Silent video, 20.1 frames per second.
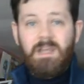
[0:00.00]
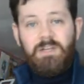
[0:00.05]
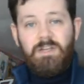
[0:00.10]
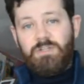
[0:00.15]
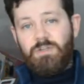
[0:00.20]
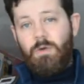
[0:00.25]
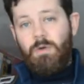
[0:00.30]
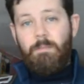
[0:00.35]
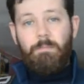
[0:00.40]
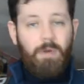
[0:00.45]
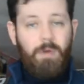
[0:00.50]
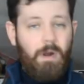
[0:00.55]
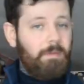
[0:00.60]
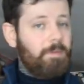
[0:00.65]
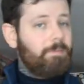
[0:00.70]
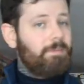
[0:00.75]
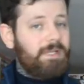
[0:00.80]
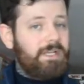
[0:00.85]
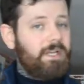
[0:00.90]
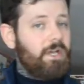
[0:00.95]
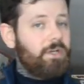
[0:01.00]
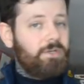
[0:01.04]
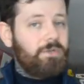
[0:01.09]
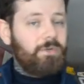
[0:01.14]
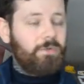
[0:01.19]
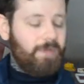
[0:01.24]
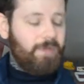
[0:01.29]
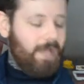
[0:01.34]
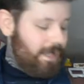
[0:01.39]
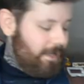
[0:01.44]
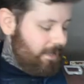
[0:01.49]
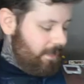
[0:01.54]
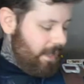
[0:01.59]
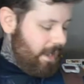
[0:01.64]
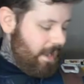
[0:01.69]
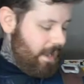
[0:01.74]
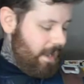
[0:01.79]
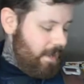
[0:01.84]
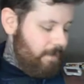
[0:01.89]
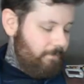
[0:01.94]
so I'm probably going to do that
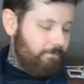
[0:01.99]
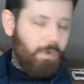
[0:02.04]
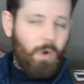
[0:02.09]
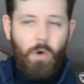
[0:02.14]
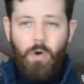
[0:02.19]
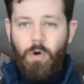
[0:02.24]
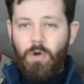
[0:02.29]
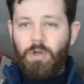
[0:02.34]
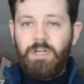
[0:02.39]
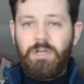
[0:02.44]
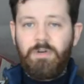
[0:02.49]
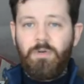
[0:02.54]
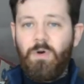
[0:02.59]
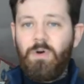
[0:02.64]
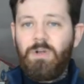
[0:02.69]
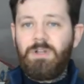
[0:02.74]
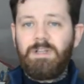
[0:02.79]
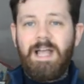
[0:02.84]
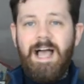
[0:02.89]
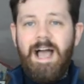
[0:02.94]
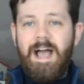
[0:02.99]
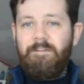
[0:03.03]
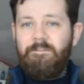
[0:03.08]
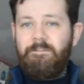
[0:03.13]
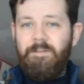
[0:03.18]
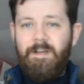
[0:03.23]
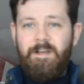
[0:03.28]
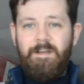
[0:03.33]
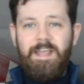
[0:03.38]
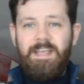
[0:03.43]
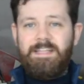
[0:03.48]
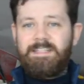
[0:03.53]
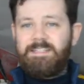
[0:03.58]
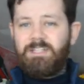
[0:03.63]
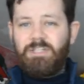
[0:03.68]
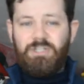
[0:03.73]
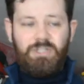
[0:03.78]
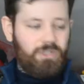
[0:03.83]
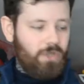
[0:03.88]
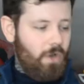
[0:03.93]
um, but all in all i it's
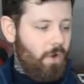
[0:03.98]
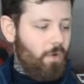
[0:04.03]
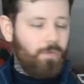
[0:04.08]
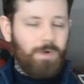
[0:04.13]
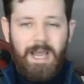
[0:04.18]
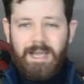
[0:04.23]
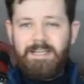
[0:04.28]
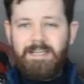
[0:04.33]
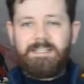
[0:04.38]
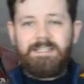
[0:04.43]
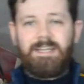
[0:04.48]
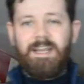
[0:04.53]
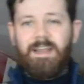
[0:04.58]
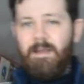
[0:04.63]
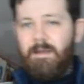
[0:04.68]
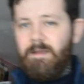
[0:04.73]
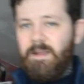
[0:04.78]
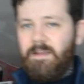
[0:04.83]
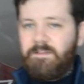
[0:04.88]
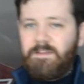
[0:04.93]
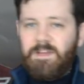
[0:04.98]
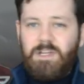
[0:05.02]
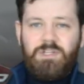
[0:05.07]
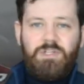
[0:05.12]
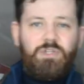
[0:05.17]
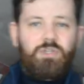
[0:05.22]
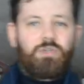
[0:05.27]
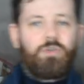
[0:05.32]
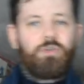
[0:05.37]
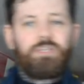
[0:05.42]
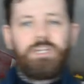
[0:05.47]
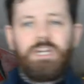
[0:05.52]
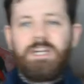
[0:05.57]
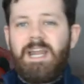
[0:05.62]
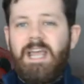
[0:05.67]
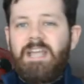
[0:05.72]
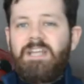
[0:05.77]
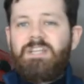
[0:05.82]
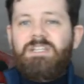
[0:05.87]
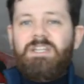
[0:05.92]
so nice it, it's such a
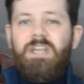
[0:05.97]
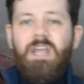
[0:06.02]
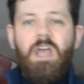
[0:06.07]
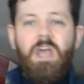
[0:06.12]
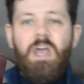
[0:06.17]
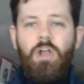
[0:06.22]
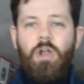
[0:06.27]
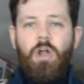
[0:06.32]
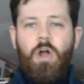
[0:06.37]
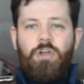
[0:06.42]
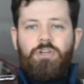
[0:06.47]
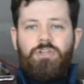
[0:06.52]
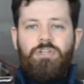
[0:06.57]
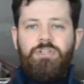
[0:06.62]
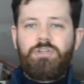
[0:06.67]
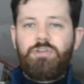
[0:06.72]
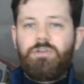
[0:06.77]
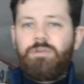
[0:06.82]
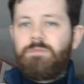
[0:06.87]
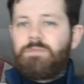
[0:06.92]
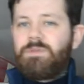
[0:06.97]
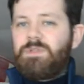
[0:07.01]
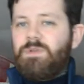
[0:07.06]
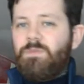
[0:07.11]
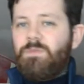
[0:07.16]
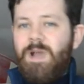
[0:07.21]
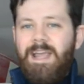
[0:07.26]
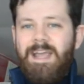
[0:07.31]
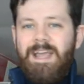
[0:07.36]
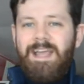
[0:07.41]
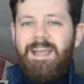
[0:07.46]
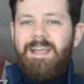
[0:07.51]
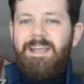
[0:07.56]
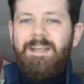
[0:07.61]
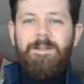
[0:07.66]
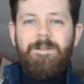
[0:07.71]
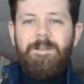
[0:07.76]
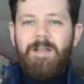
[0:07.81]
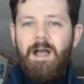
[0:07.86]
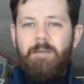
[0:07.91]
nice costume to wear
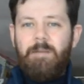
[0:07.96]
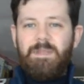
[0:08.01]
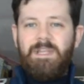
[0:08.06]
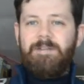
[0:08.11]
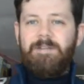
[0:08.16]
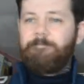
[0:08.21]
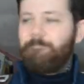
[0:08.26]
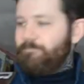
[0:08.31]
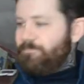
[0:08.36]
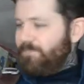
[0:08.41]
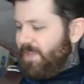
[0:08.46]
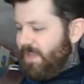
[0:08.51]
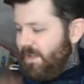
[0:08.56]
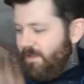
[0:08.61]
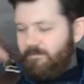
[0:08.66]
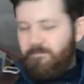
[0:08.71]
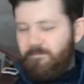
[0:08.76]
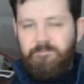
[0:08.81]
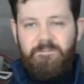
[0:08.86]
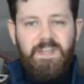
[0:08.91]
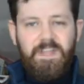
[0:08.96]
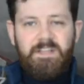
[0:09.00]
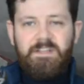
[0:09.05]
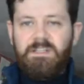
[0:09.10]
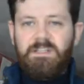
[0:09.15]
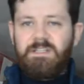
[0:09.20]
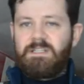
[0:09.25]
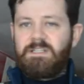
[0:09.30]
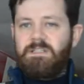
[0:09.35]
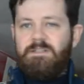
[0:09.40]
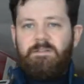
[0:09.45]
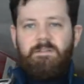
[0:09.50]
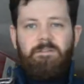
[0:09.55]
I mean it feels